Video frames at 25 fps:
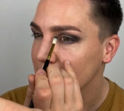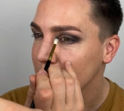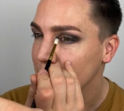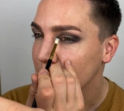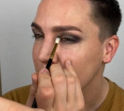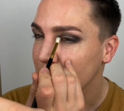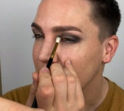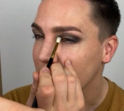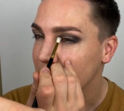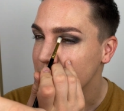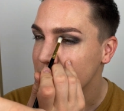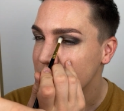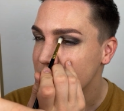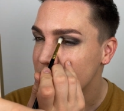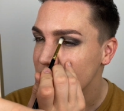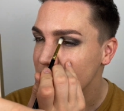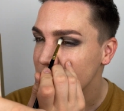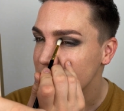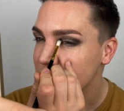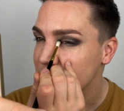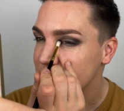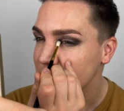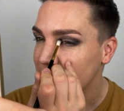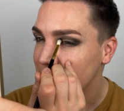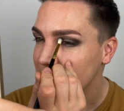But I'm
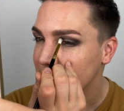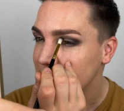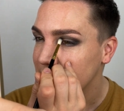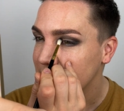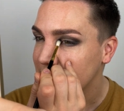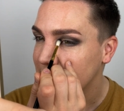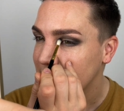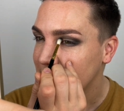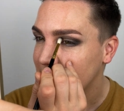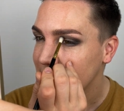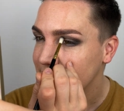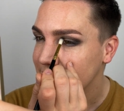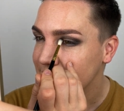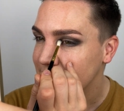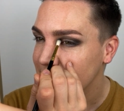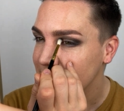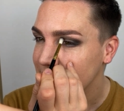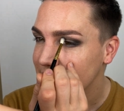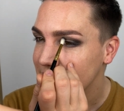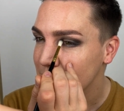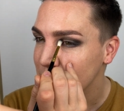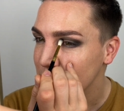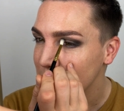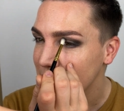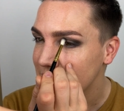just gently kissing
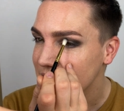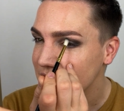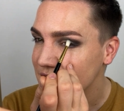this black